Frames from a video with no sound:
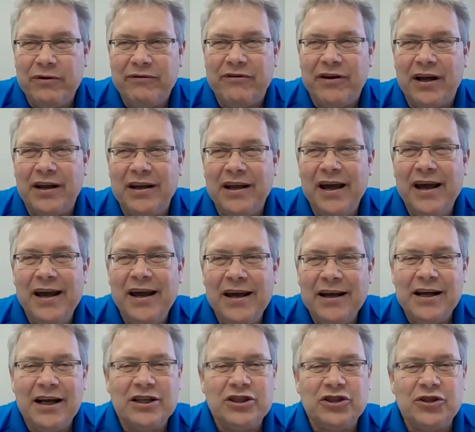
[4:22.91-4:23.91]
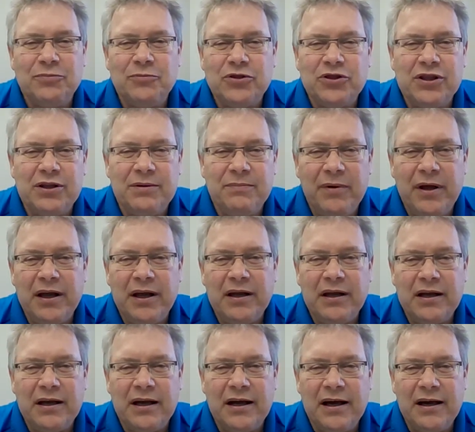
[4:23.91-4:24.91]
We've got customers that
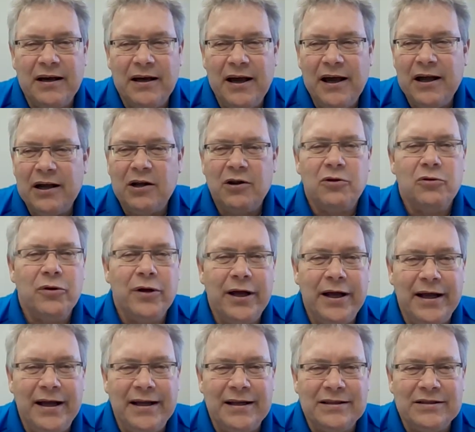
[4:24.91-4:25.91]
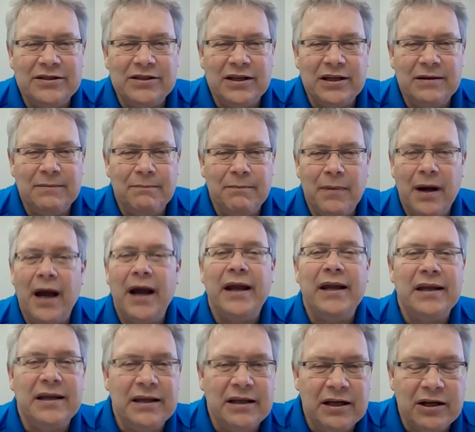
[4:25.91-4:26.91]
make uh, cranes and
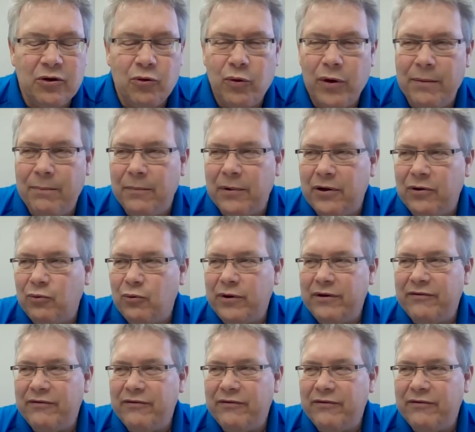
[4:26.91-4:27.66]
mining equipment.